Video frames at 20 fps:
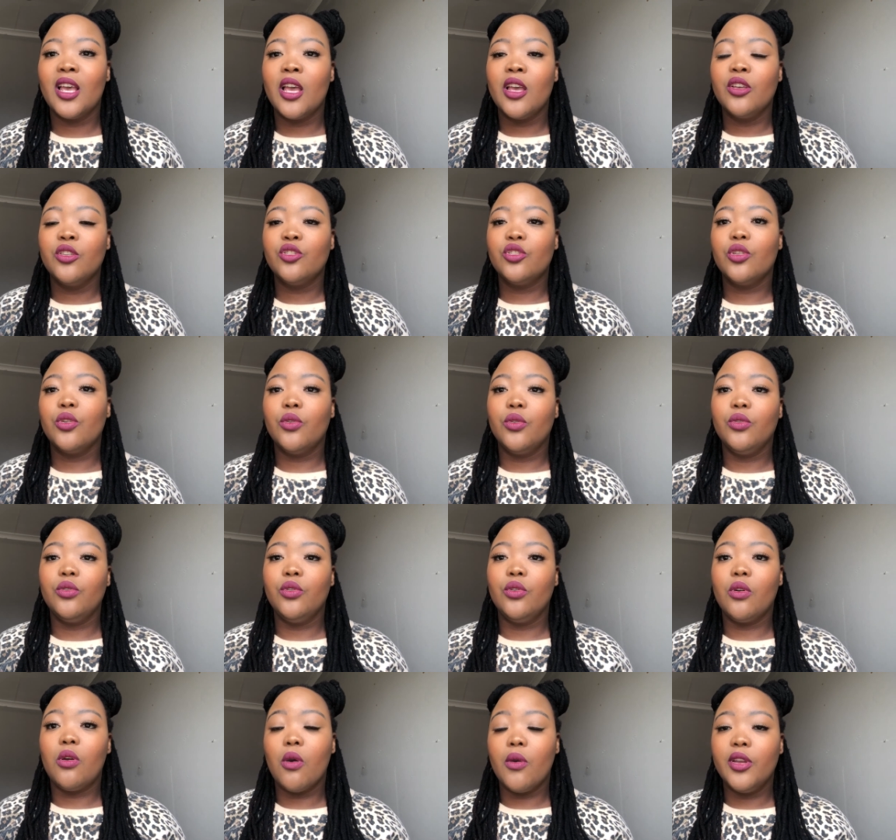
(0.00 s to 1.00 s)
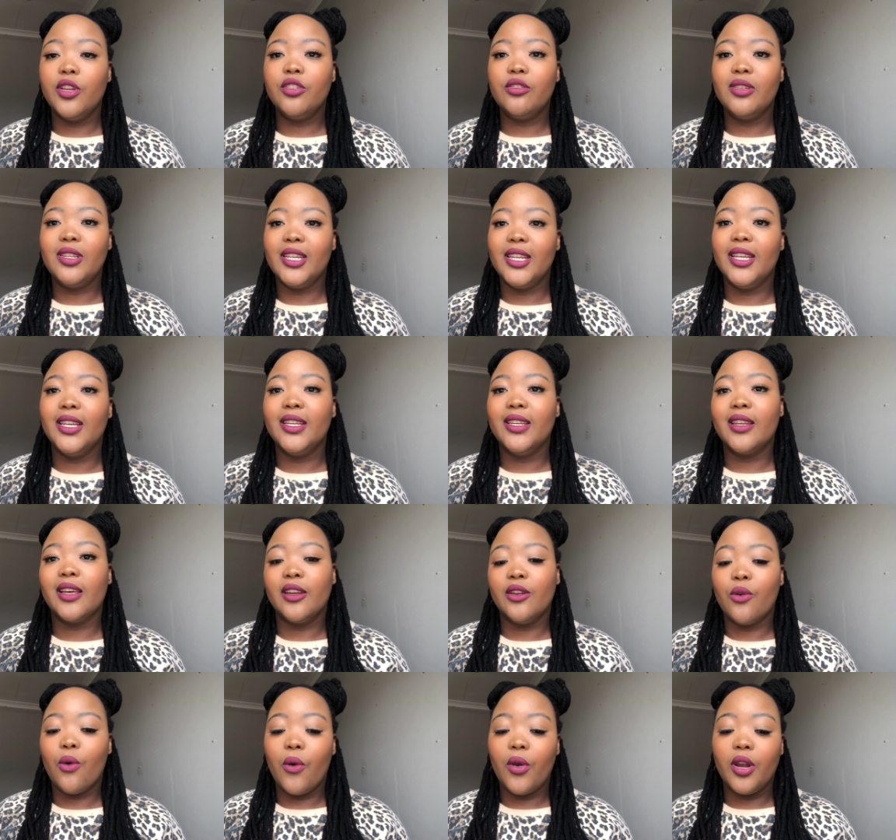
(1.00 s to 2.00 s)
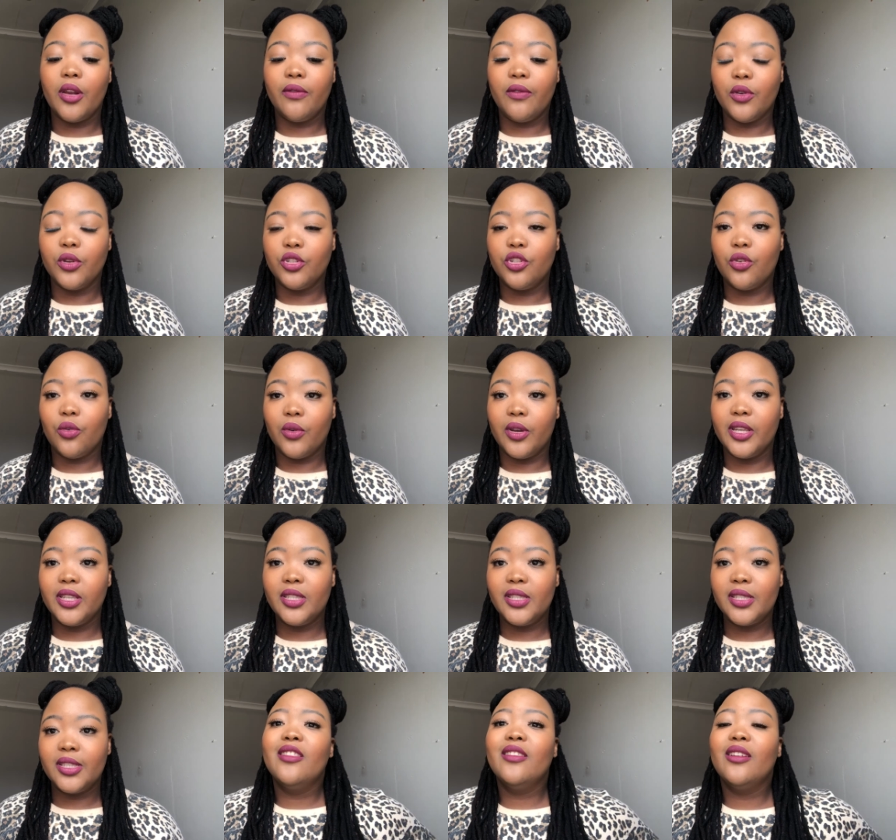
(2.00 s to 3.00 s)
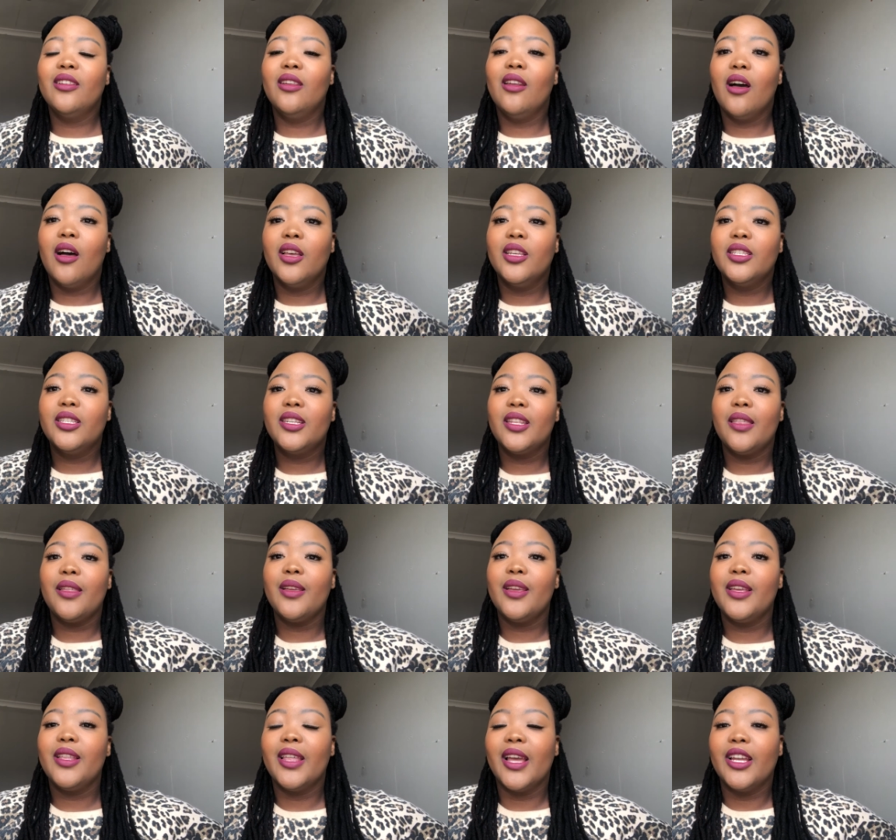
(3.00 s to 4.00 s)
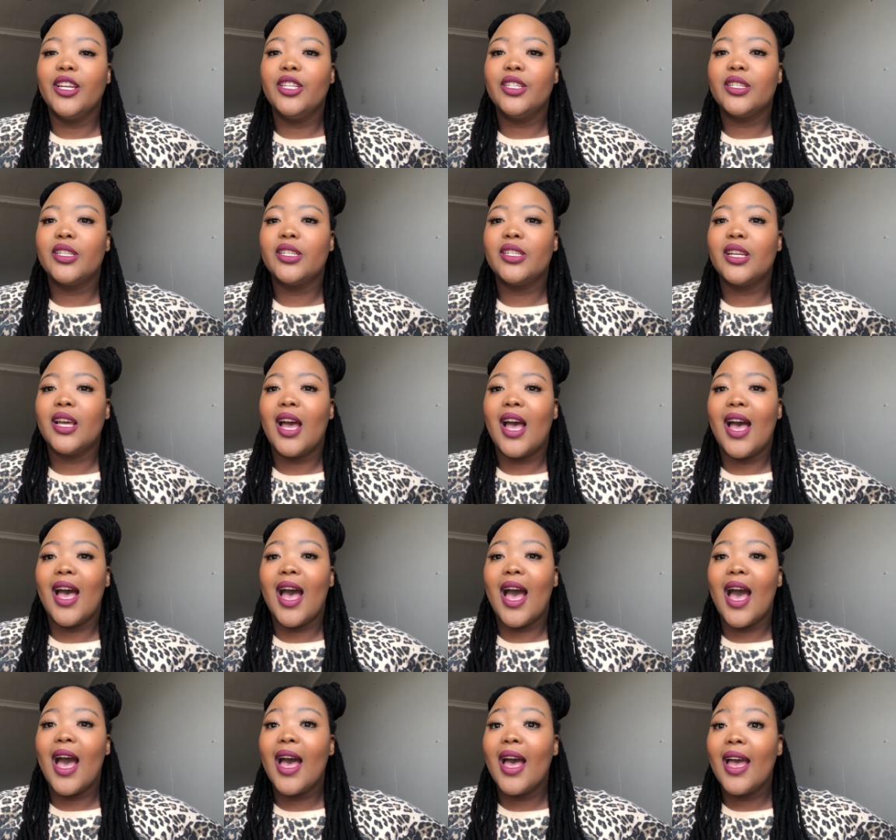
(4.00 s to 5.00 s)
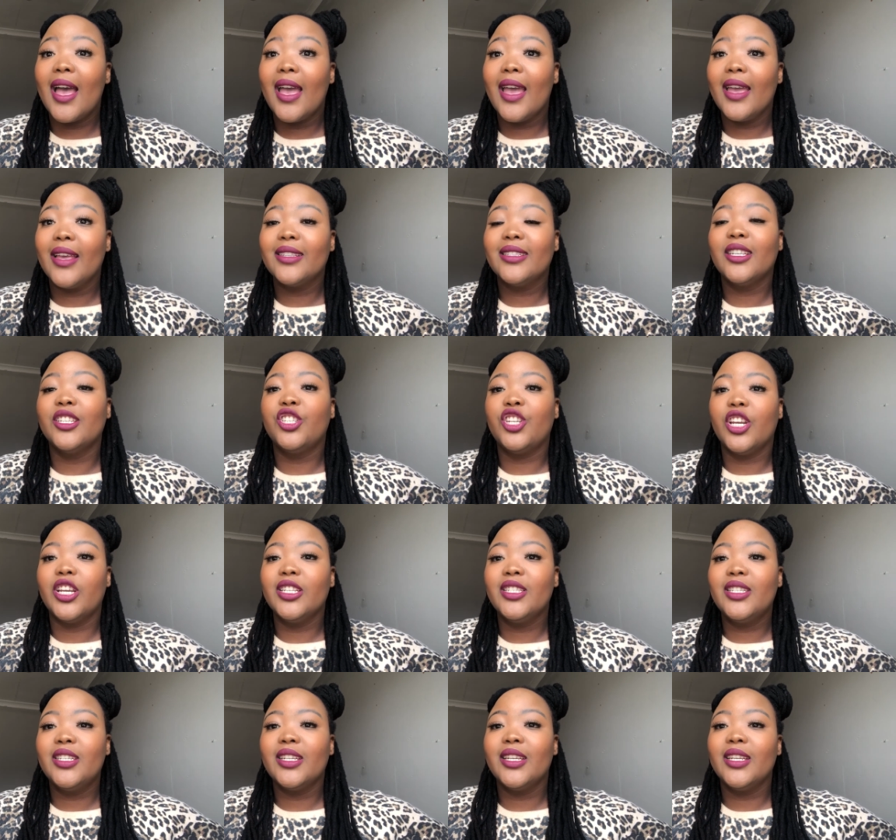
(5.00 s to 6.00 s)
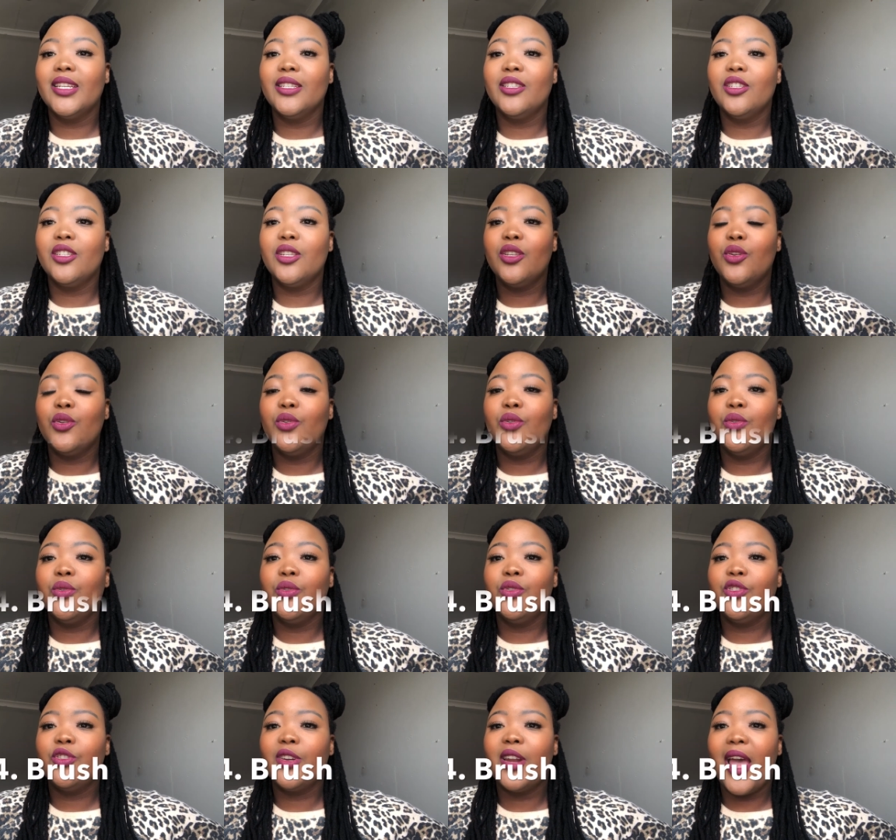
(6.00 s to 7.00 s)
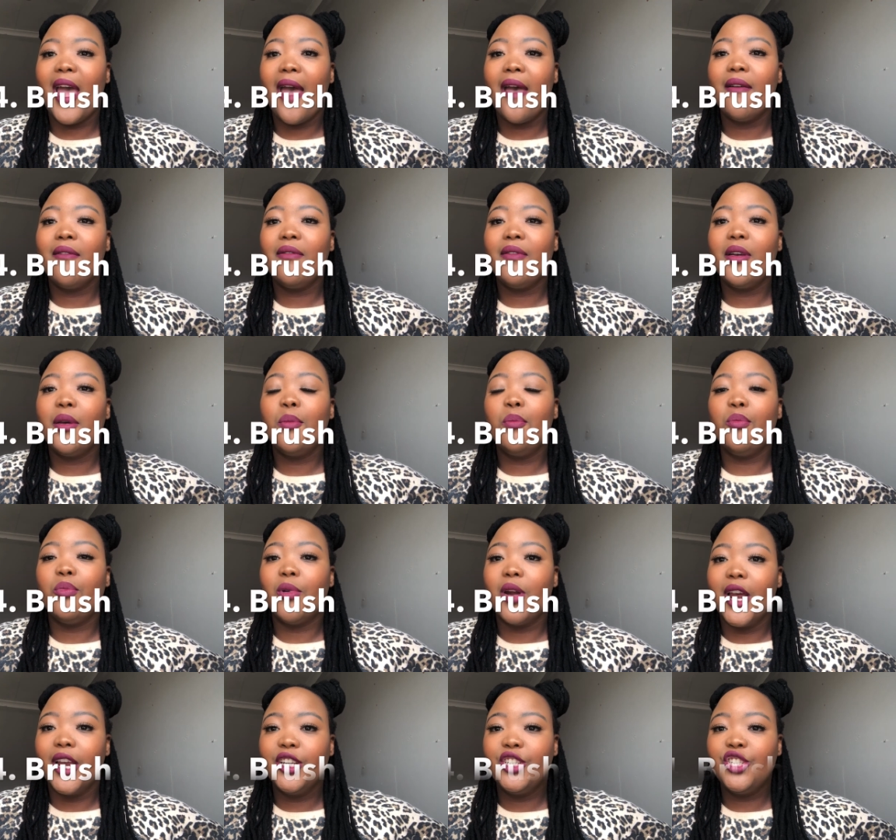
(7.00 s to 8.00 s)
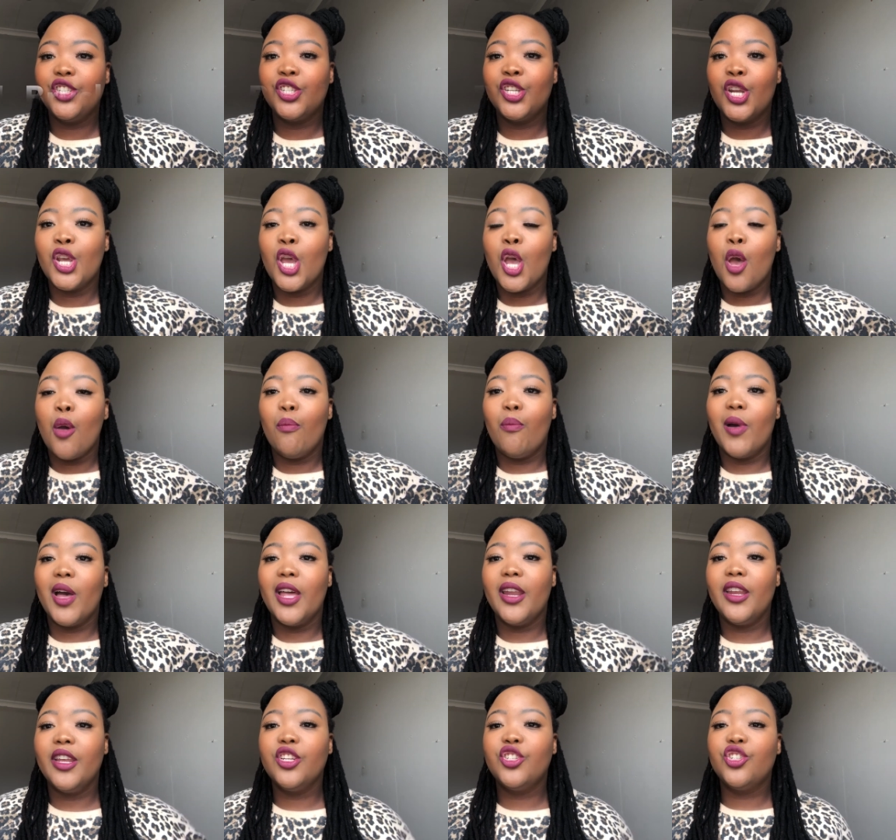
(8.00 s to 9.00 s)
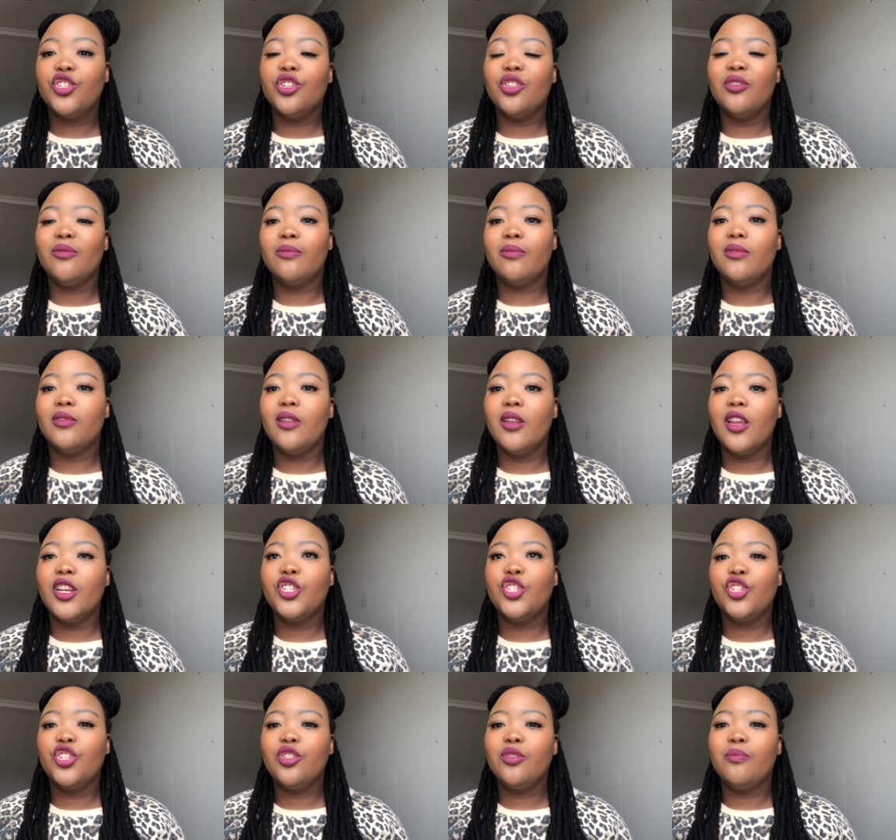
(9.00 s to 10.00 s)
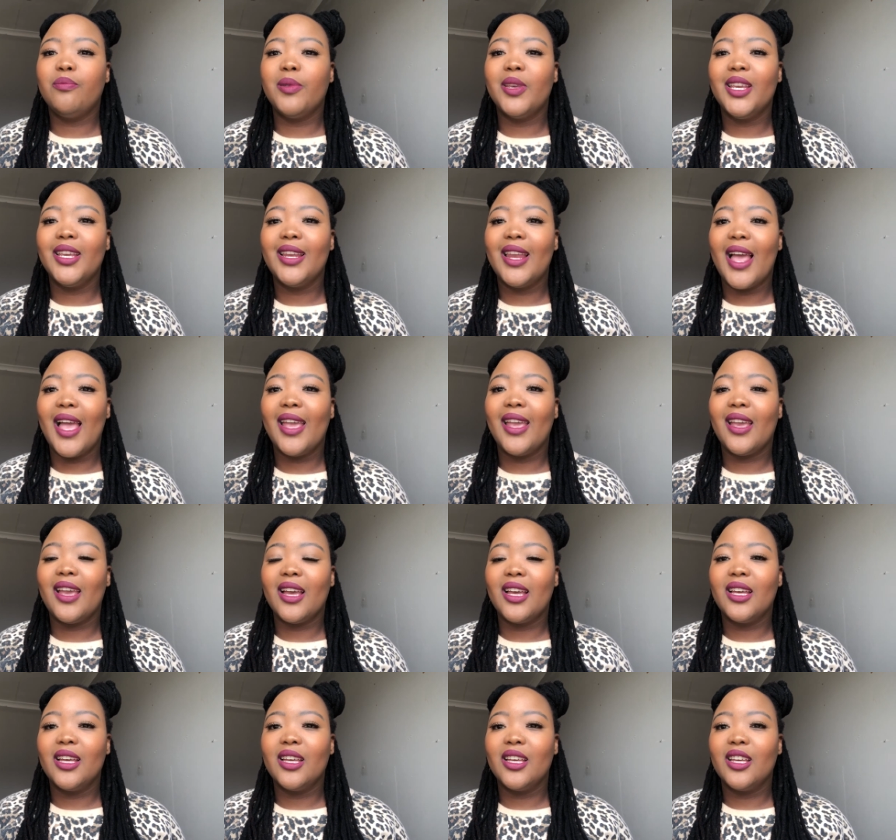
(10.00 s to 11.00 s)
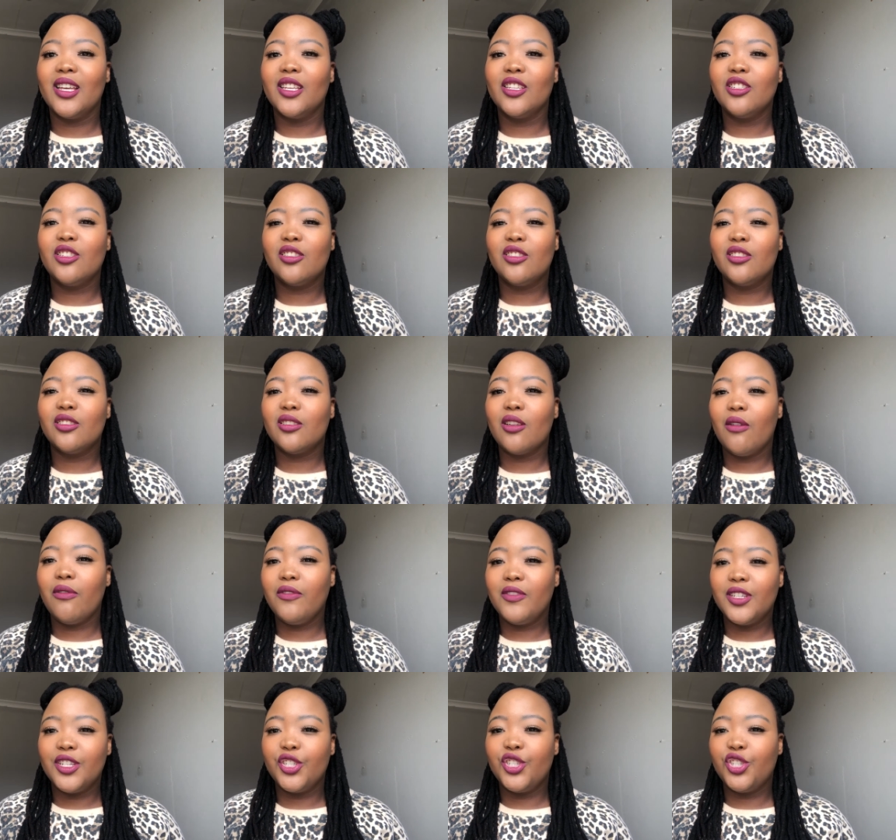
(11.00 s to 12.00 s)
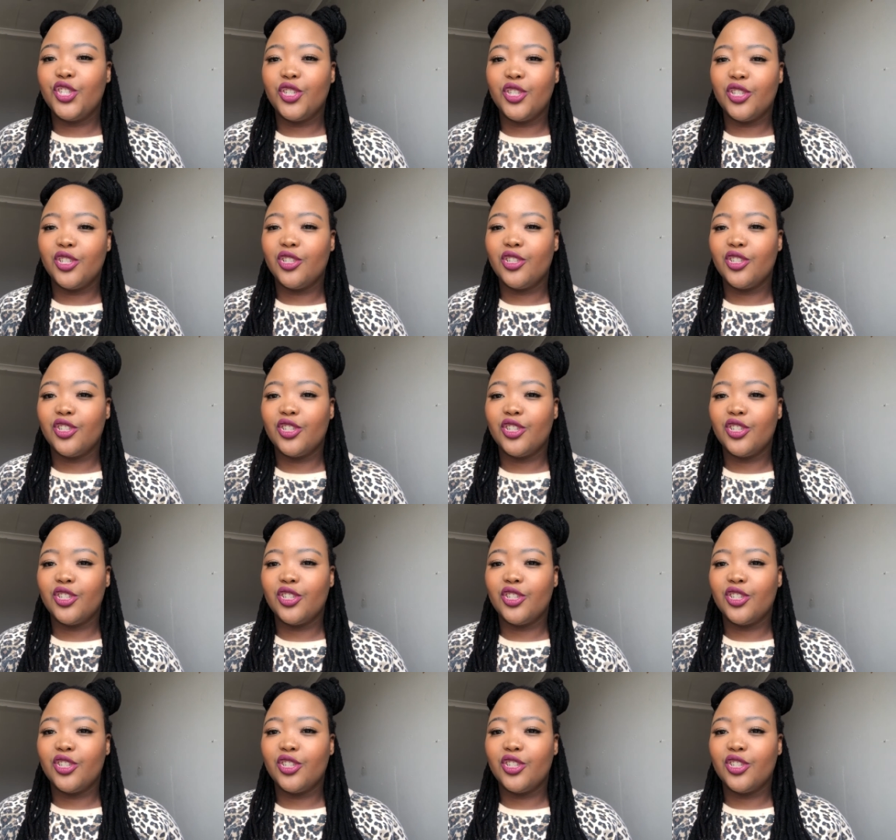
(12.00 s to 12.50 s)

So you're going to need an oil of your choice. The last thing that I suggest is you should have a brush, but it should be like a softish,